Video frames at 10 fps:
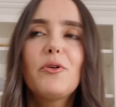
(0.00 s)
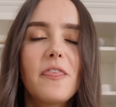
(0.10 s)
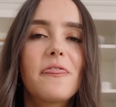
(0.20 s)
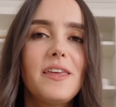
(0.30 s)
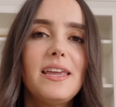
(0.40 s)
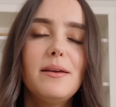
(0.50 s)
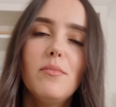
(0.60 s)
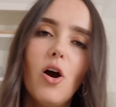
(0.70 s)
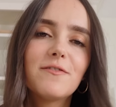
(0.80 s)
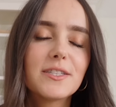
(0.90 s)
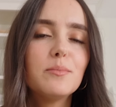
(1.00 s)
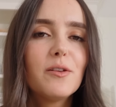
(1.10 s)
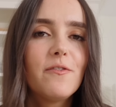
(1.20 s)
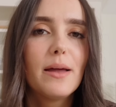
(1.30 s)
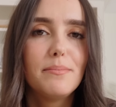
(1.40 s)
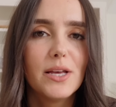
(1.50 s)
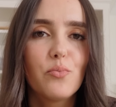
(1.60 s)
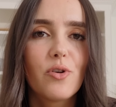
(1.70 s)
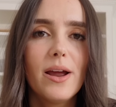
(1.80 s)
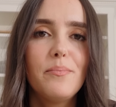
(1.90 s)
with the theme of simplified meal
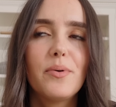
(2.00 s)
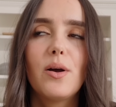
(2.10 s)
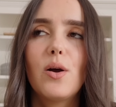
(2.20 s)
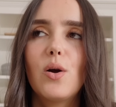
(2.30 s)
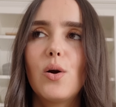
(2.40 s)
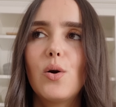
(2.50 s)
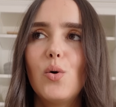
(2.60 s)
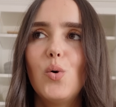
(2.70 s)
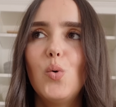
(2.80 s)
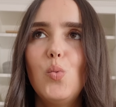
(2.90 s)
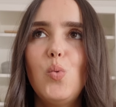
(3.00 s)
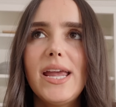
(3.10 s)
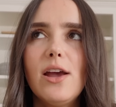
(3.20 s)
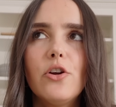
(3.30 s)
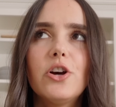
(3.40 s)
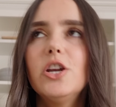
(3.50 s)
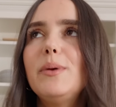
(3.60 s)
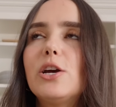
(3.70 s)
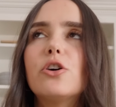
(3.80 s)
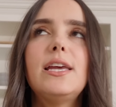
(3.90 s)
prep, we are not going to
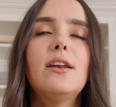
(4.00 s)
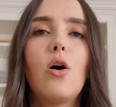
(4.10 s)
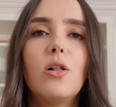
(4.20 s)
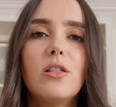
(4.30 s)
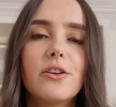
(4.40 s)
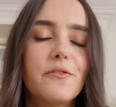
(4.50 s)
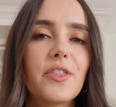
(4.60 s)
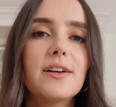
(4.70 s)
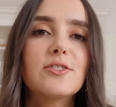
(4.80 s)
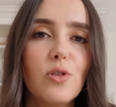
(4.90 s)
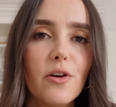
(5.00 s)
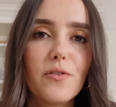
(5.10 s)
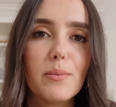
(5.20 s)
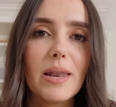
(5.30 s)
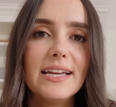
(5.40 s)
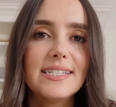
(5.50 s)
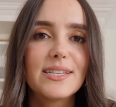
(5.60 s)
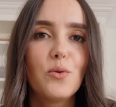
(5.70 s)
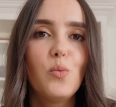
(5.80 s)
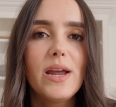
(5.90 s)
be cooking a whole lot of things all over the
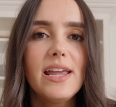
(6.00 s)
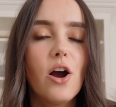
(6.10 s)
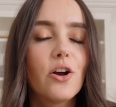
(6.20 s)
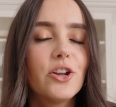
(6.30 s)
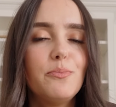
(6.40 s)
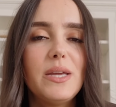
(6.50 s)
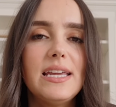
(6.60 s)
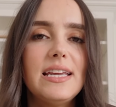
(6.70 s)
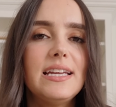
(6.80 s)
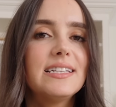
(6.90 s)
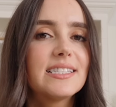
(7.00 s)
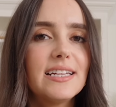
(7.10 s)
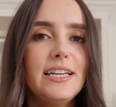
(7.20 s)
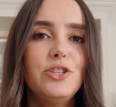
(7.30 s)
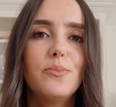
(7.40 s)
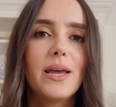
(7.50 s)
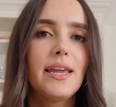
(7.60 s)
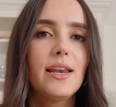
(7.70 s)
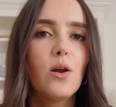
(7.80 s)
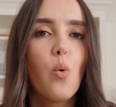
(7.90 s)
place. We are going to be sticking to
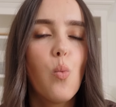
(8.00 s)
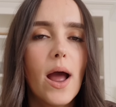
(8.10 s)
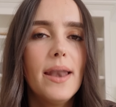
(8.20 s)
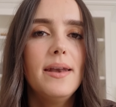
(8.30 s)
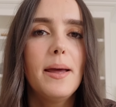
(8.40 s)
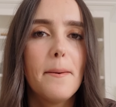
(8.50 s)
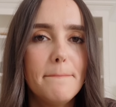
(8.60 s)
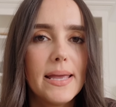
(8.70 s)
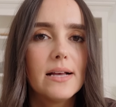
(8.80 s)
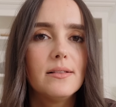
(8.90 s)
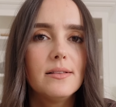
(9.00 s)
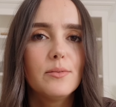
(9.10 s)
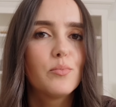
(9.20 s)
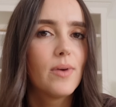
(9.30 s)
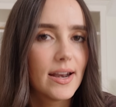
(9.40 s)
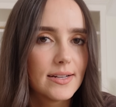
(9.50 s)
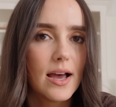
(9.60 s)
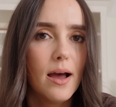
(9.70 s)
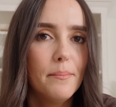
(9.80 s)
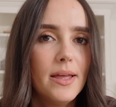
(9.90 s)
making one meal at a
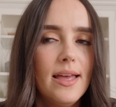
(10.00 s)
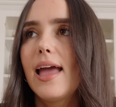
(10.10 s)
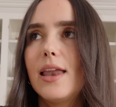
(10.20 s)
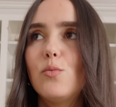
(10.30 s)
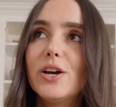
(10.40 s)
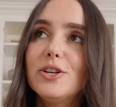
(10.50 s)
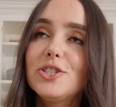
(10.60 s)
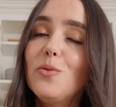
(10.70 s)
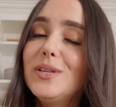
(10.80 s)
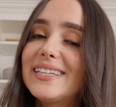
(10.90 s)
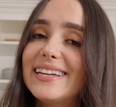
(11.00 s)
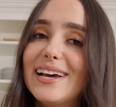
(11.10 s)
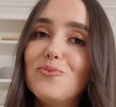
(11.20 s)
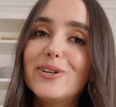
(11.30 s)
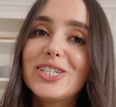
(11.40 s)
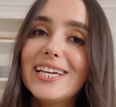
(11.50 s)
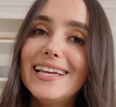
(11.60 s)
time. And we're going to start with dinner, which